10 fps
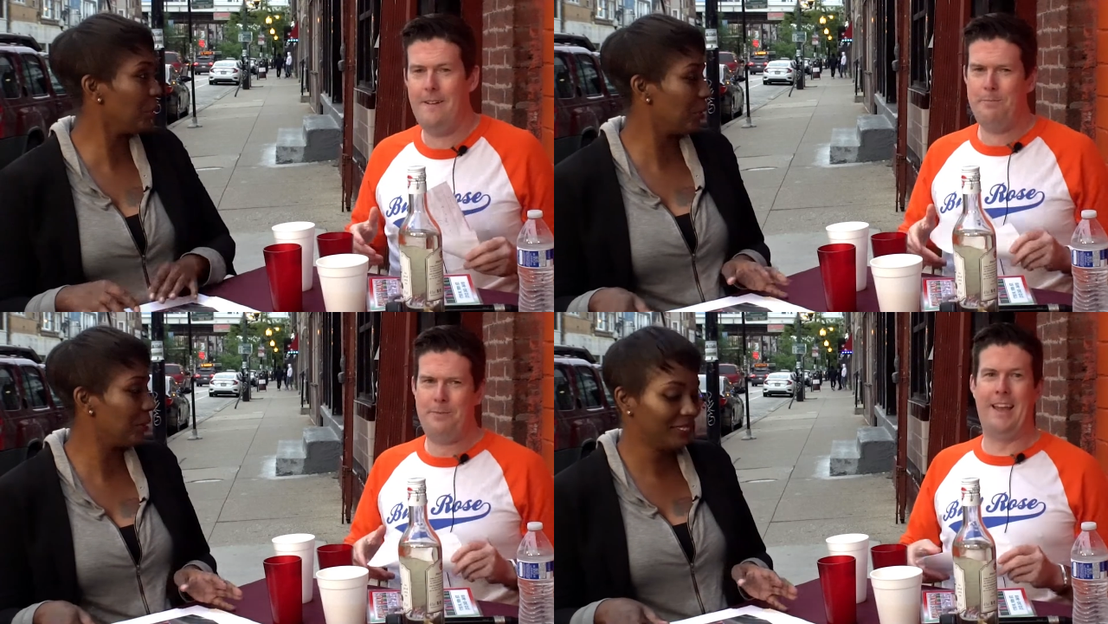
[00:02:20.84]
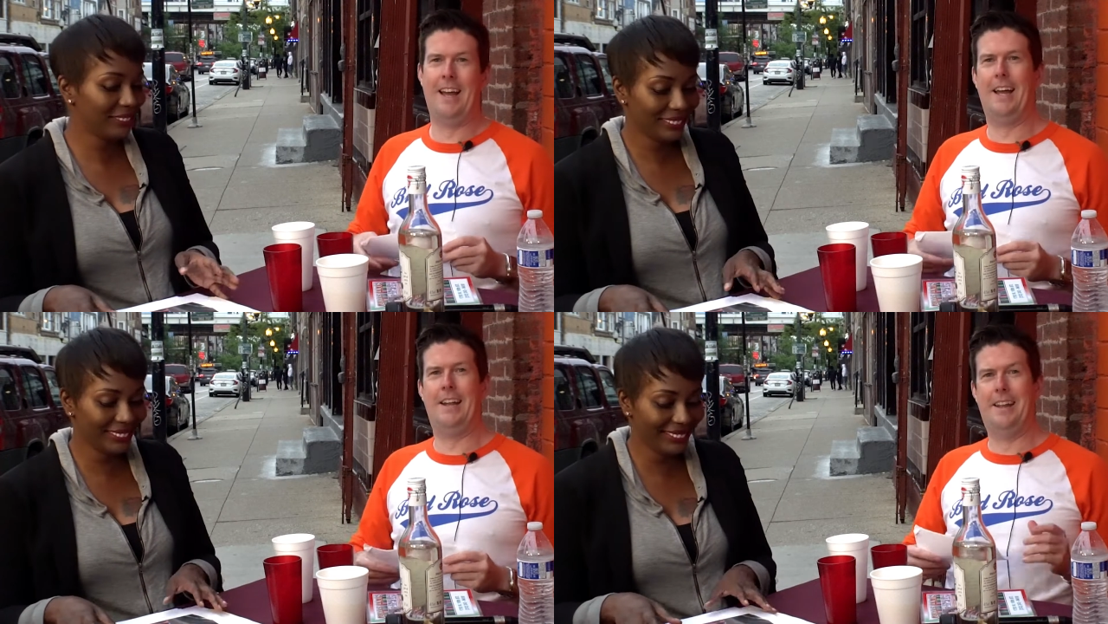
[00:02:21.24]
Speaker 1: you? Yeah,
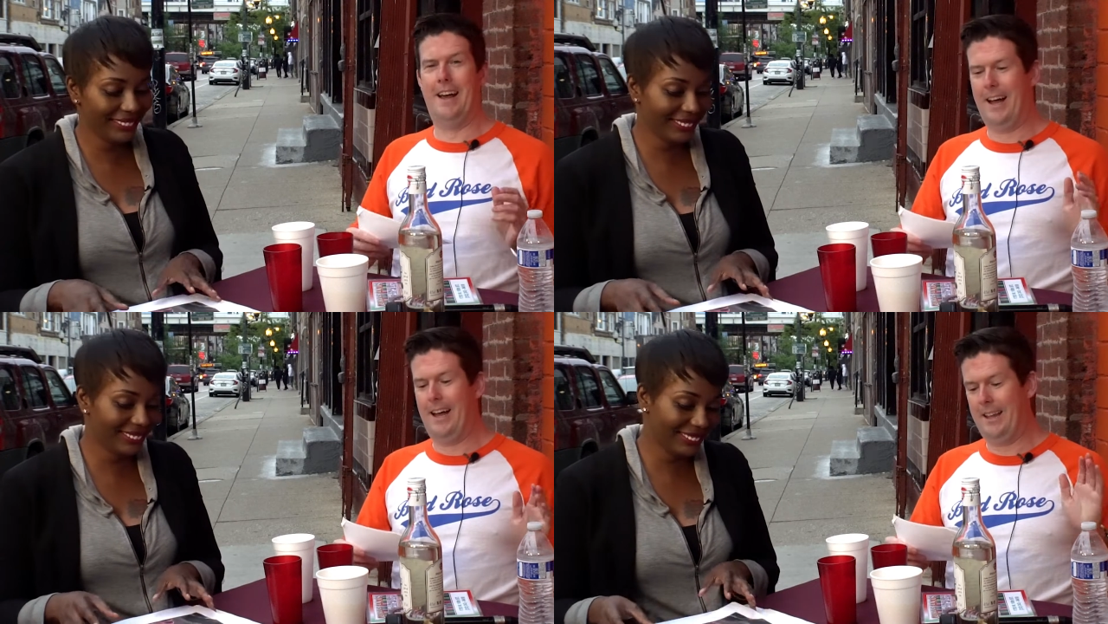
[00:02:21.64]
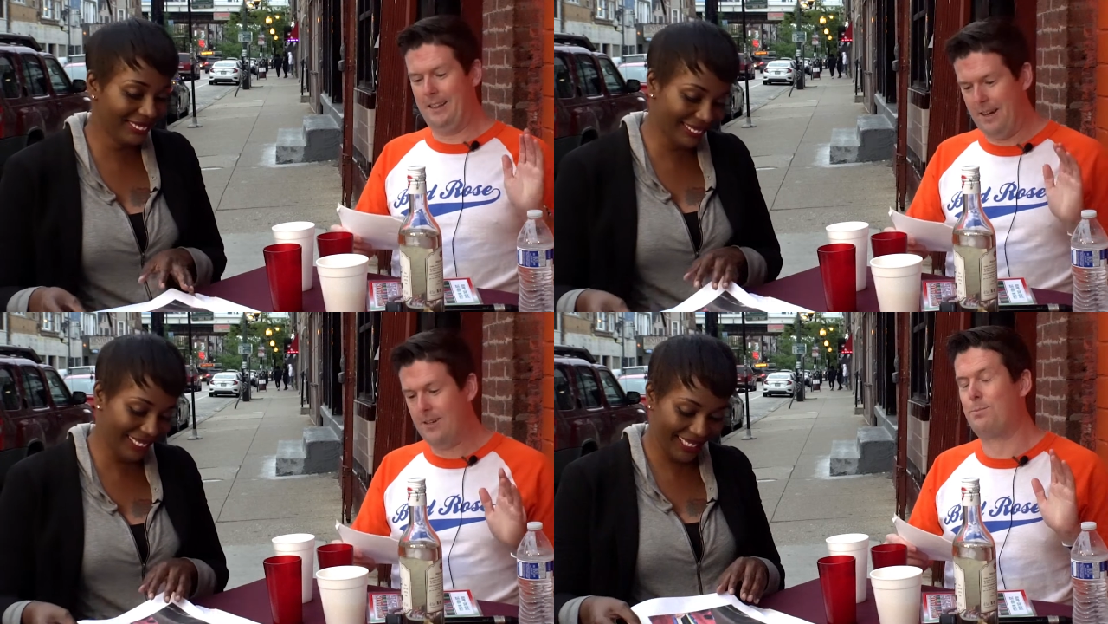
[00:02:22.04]
and uh,
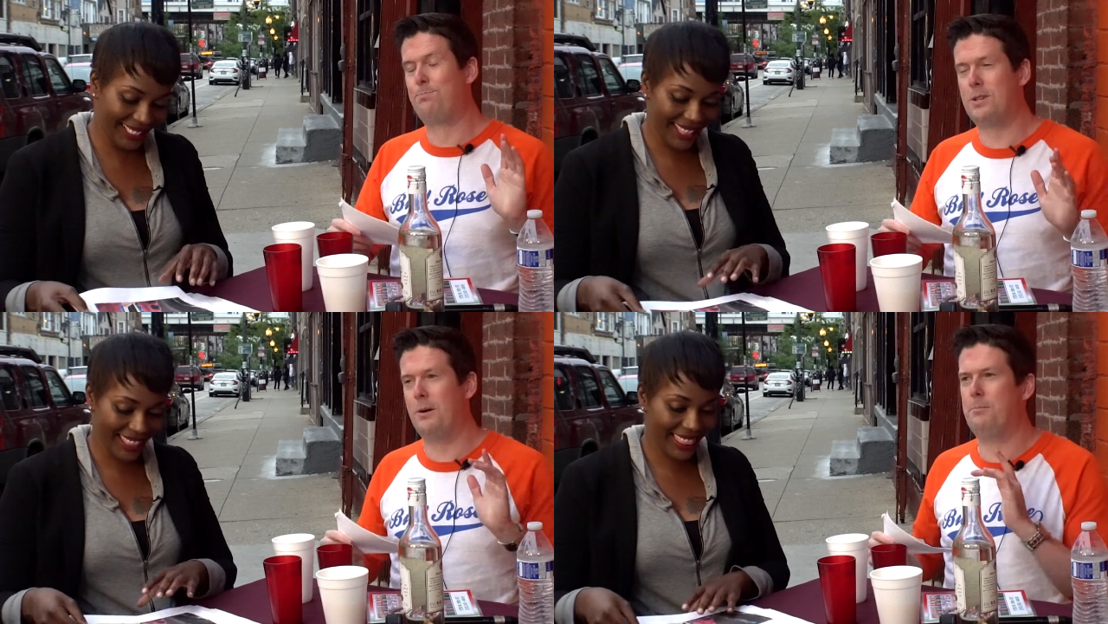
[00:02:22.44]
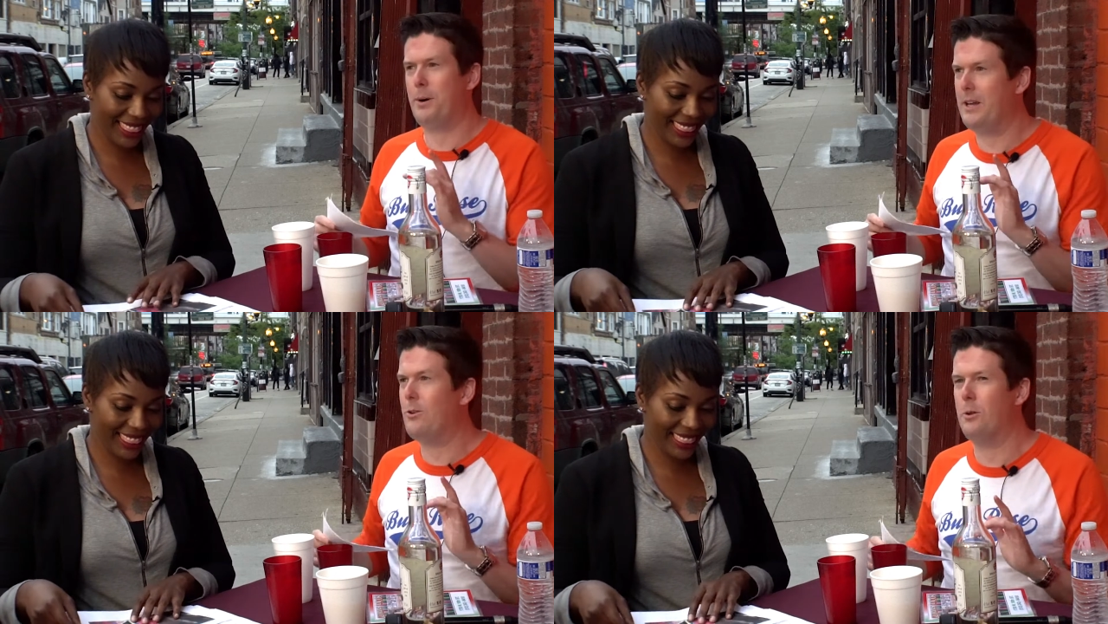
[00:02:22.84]
there's something pretty
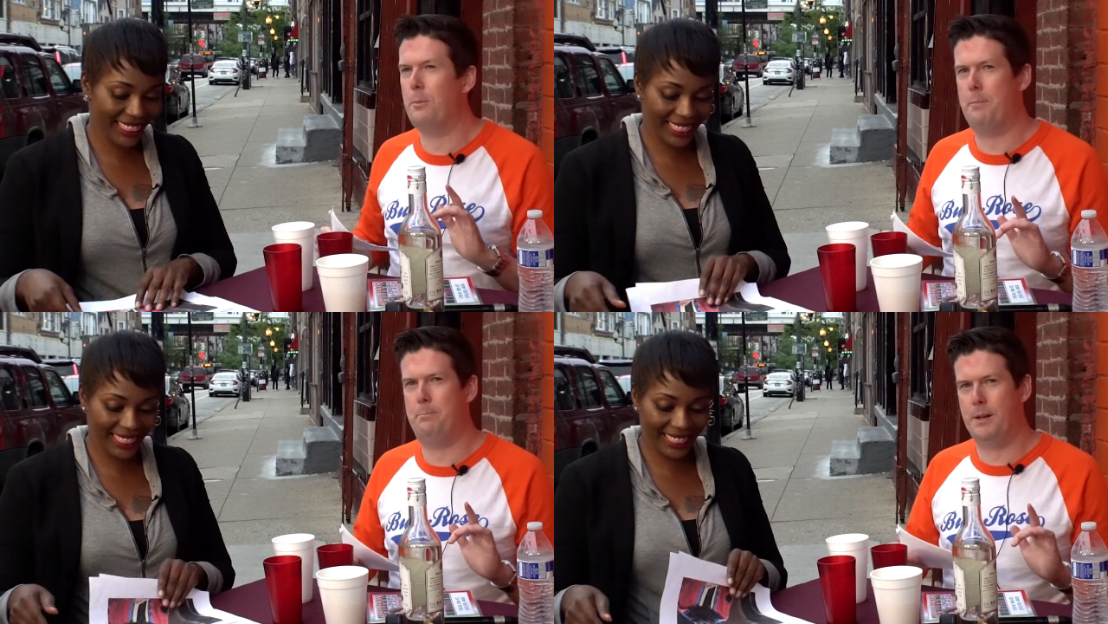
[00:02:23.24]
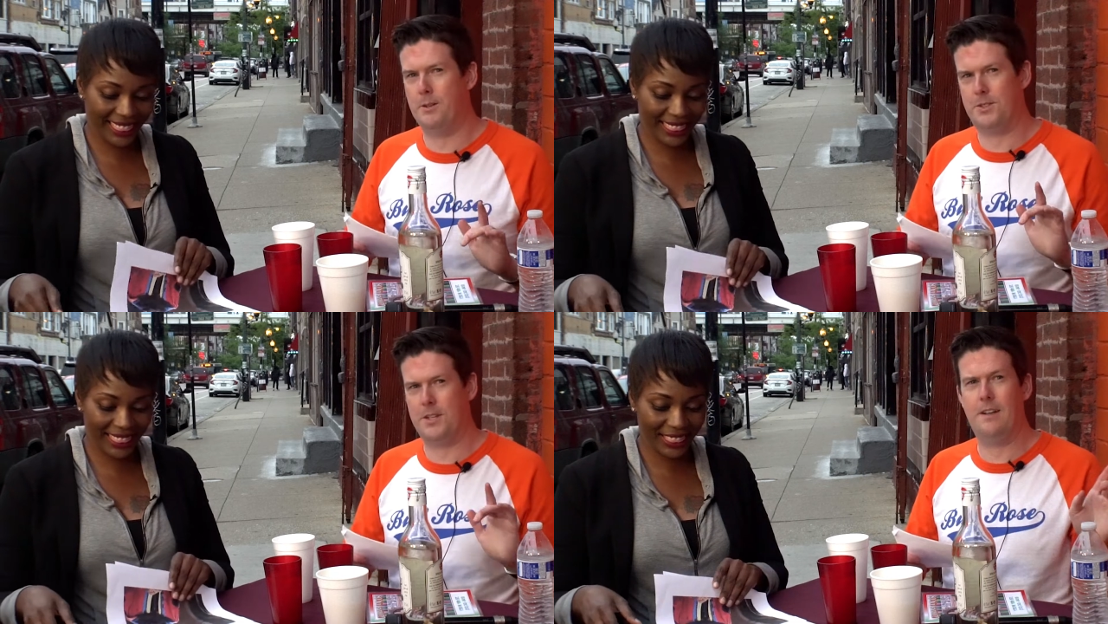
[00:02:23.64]
cool about
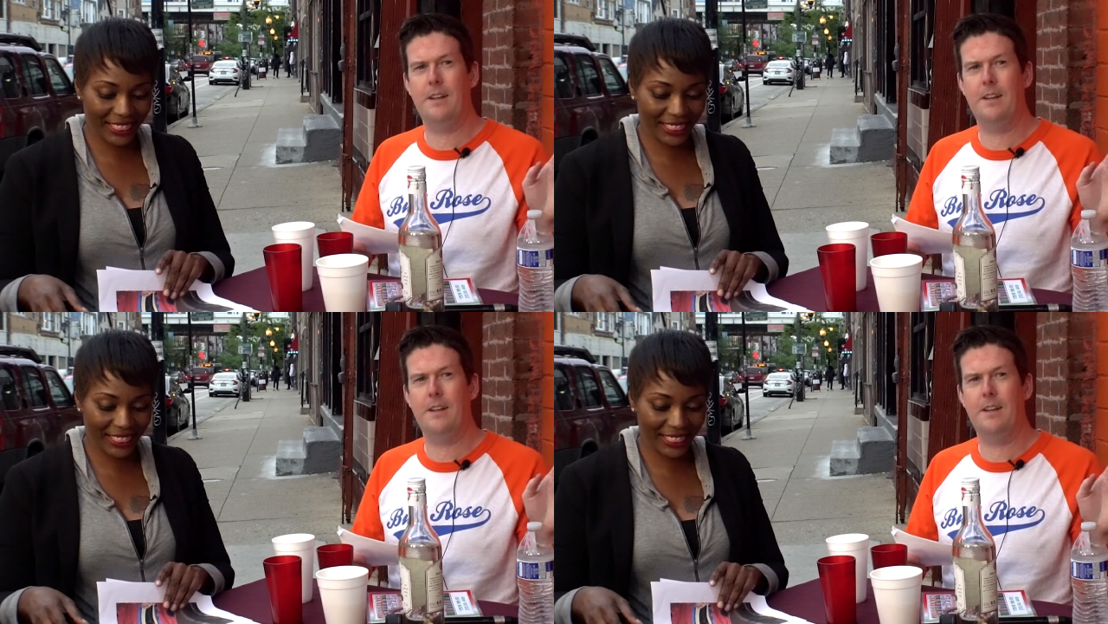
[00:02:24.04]
Pilsen.